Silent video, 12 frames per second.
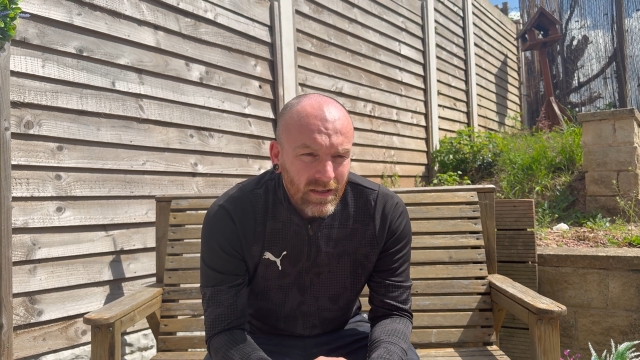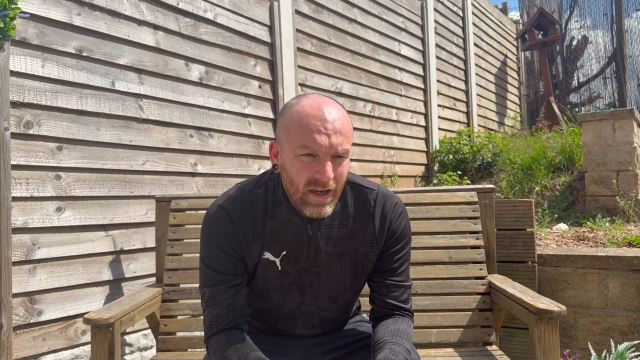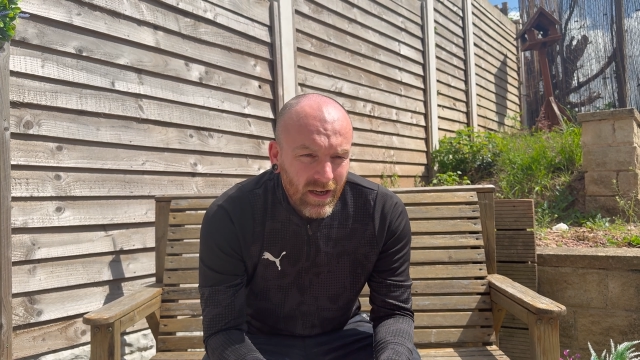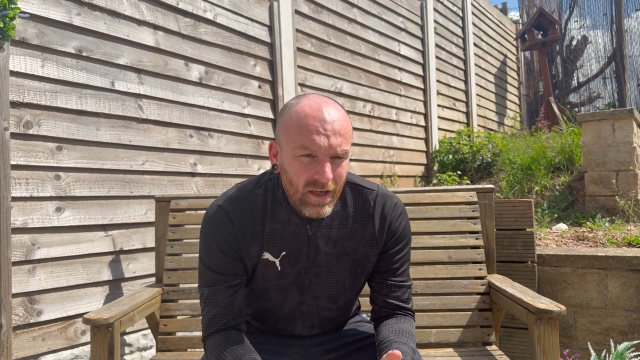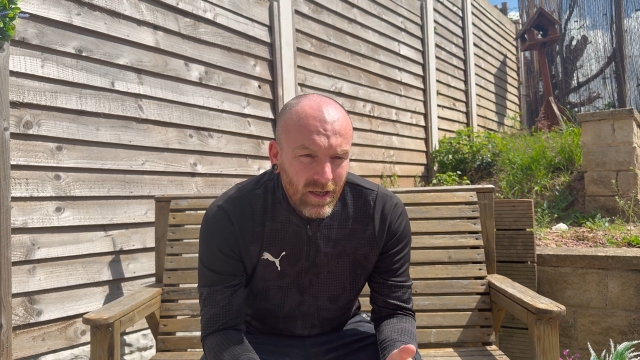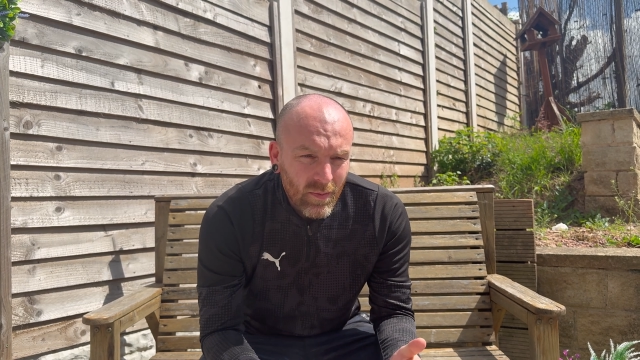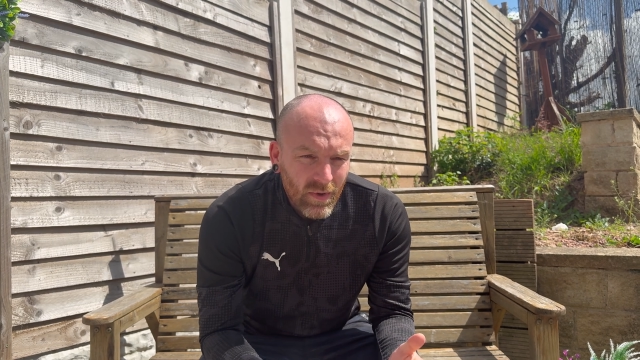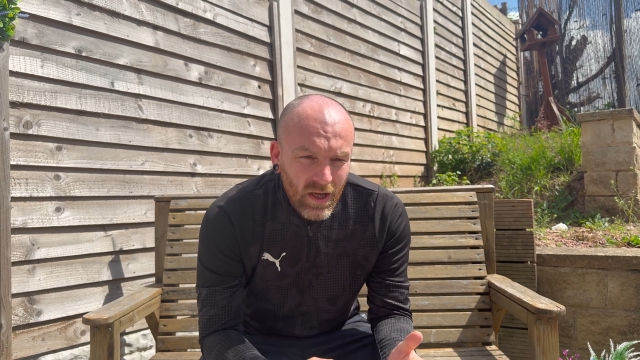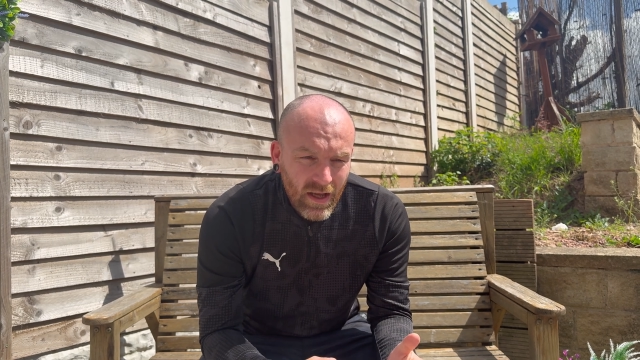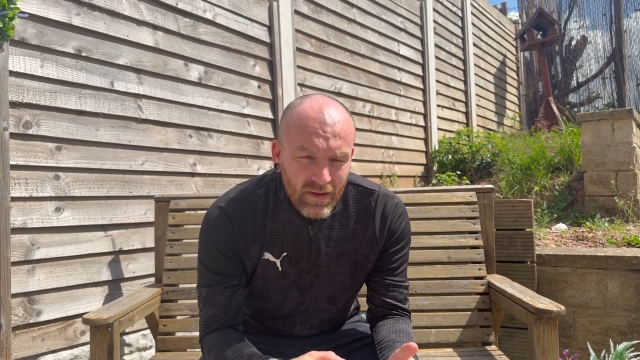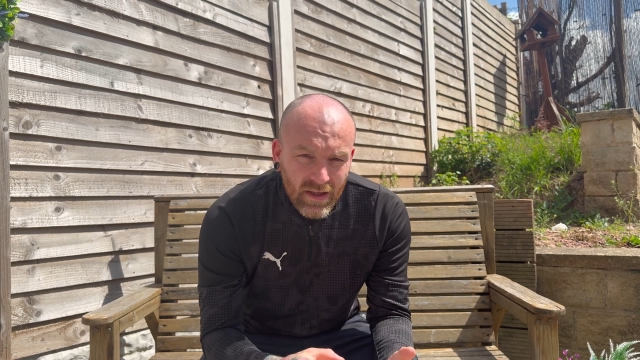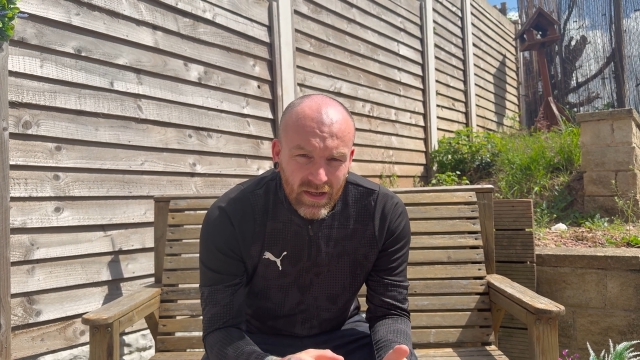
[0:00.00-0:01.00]

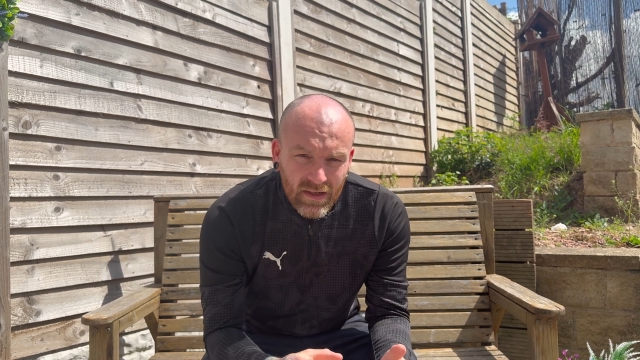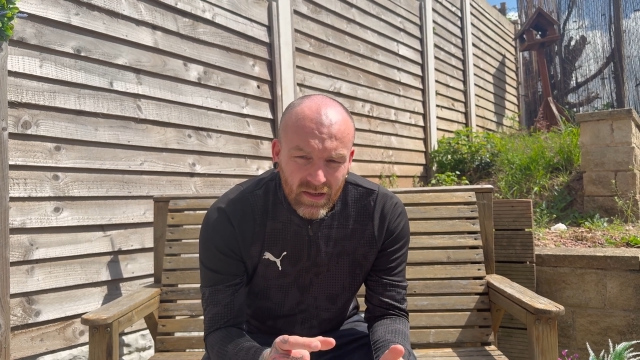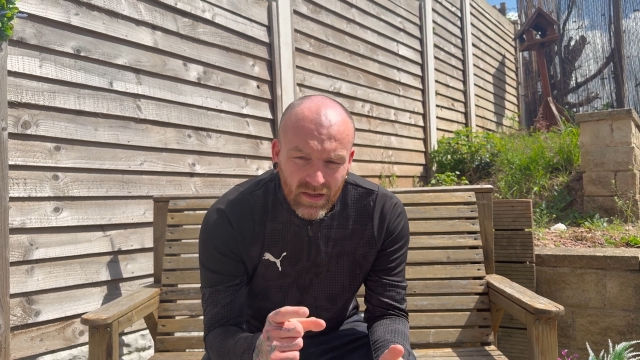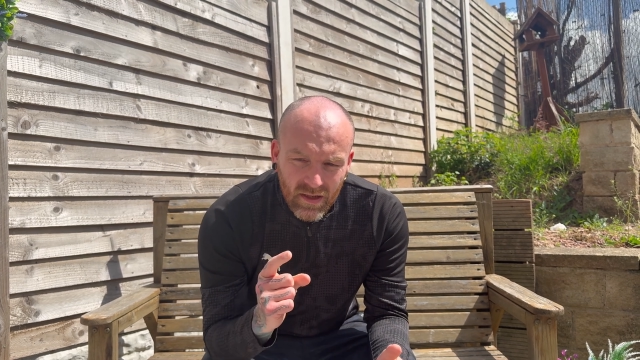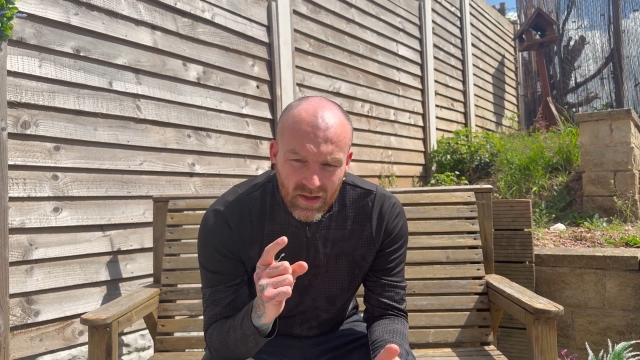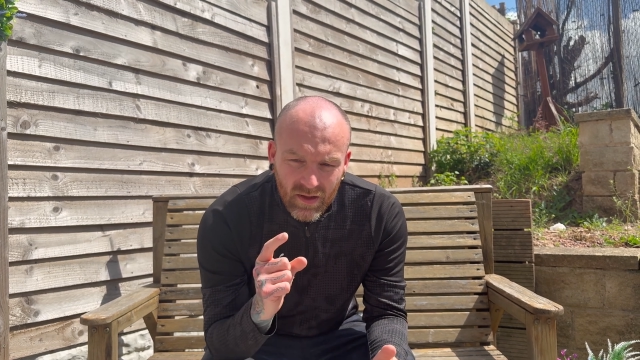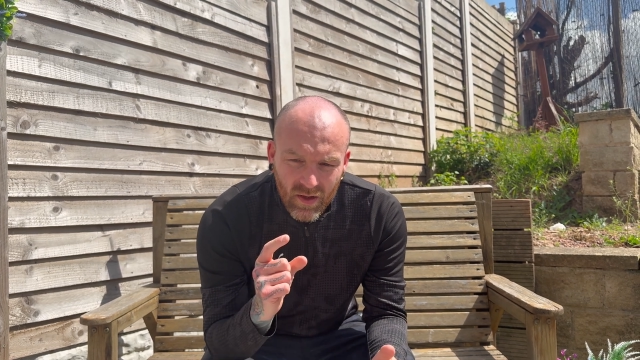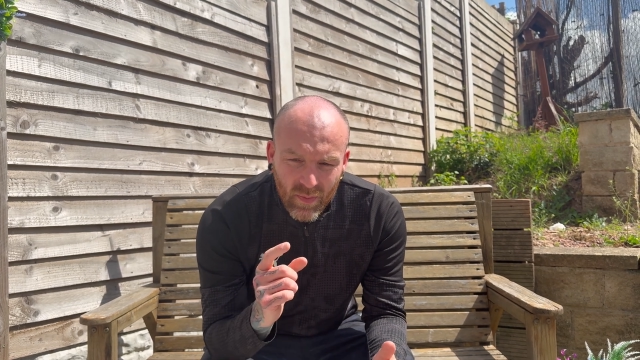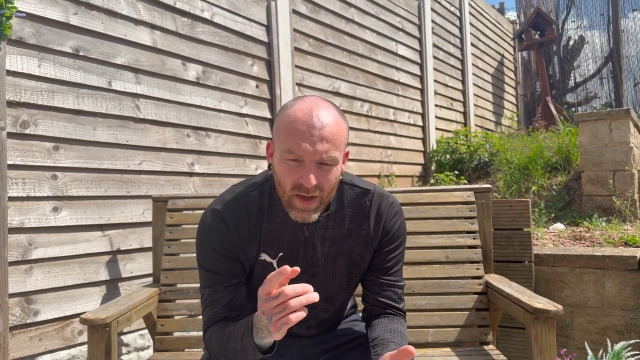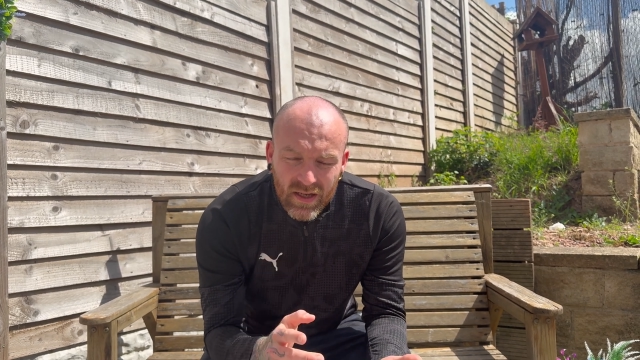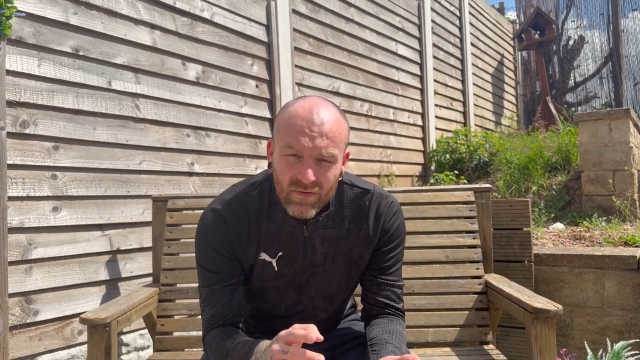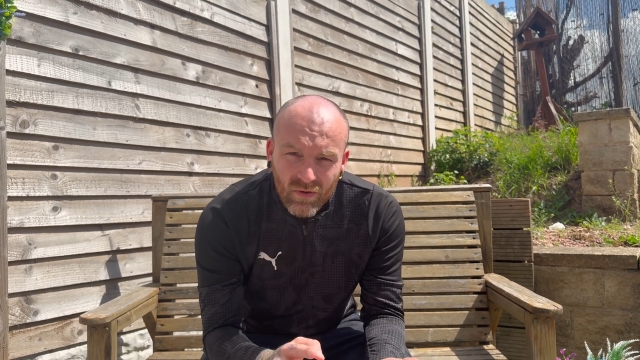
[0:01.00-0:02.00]
And then the
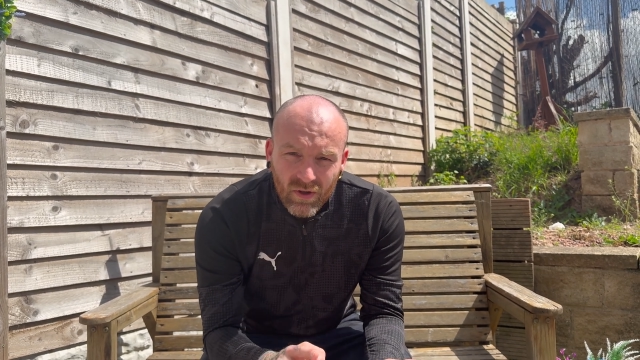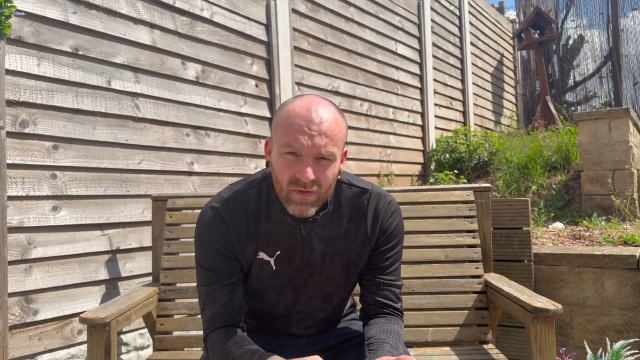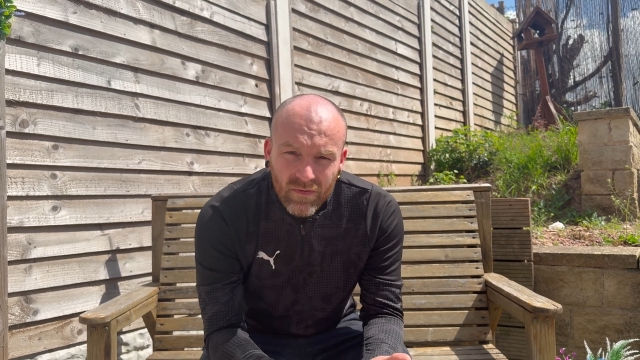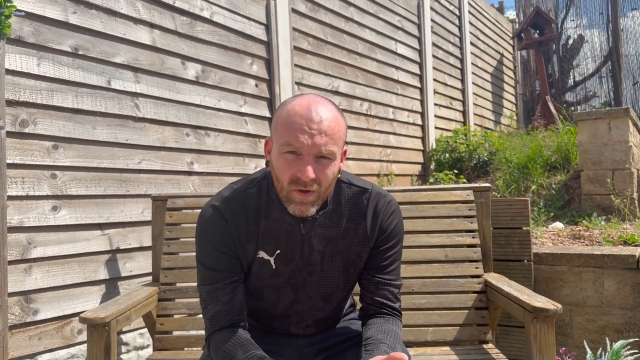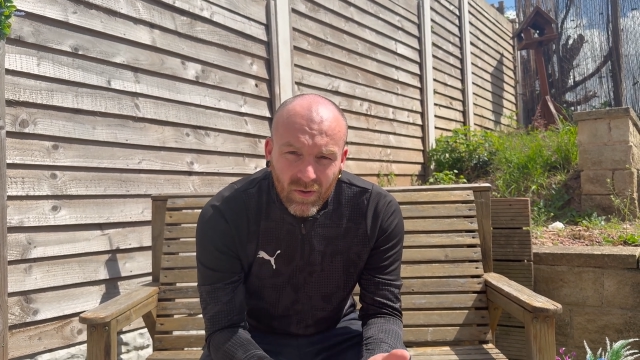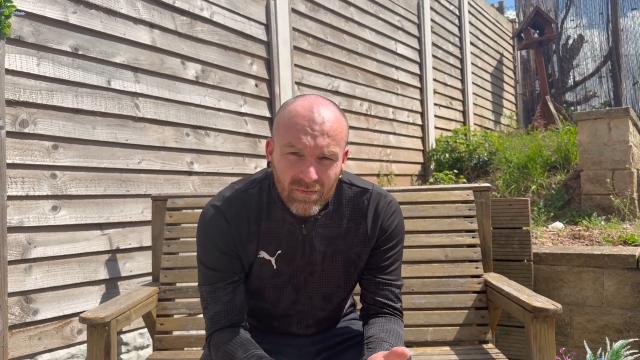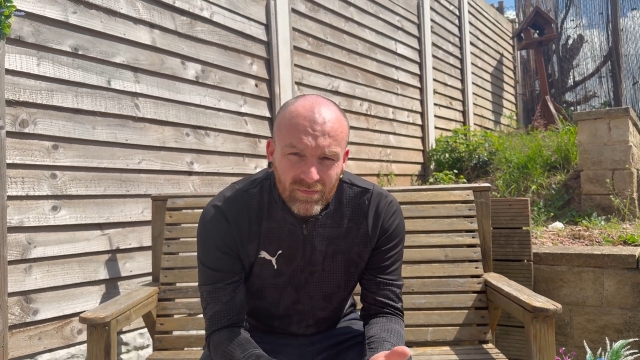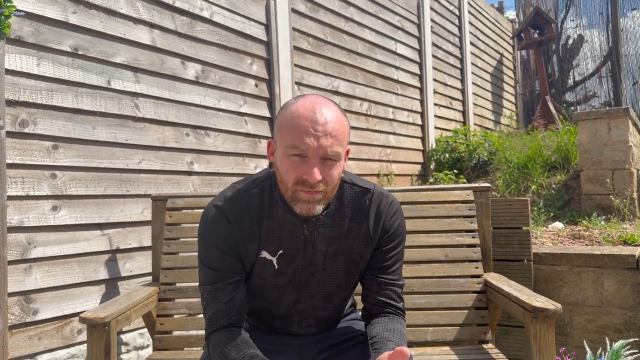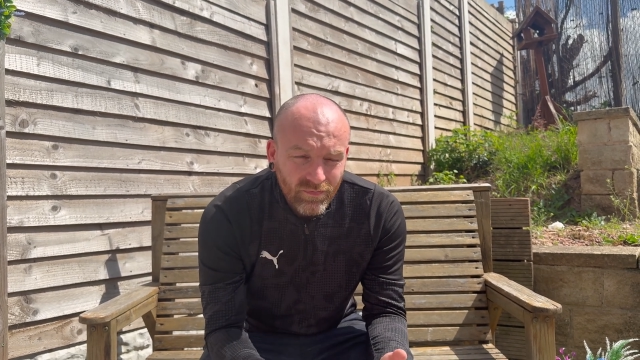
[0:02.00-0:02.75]
best rule of thumb,